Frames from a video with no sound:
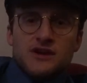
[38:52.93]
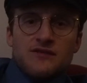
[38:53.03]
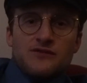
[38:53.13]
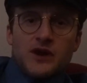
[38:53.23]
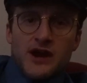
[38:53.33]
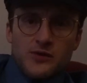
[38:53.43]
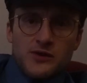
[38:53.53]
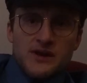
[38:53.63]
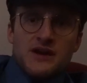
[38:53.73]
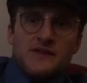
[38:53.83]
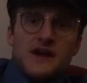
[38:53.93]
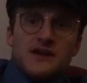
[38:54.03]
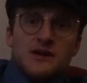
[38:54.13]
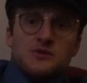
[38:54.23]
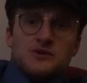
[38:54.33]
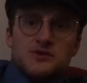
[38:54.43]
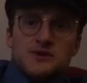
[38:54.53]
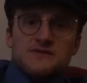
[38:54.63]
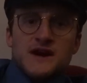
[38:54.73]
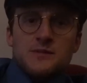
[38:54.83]
For heroin, that number was
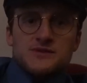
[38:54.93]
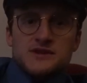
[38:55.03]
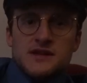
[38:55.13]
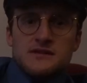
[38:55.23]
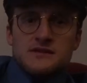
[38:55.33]
25%.